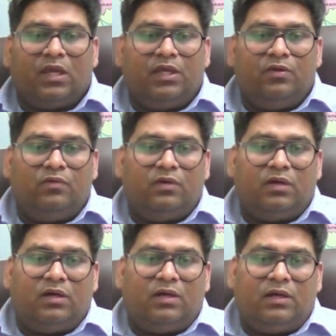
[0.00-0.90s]
in
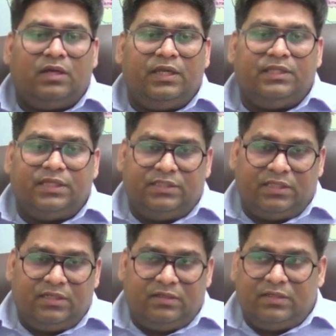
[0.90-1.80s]

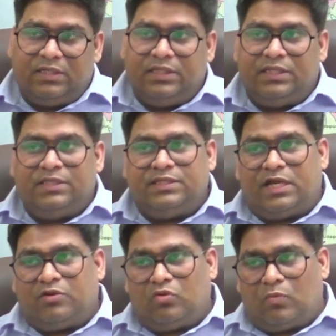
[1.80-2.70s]

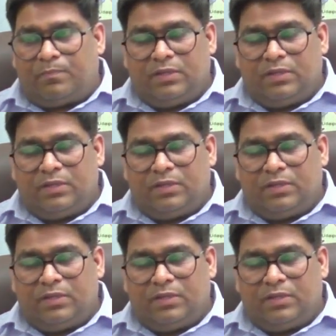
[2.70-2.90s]
that group.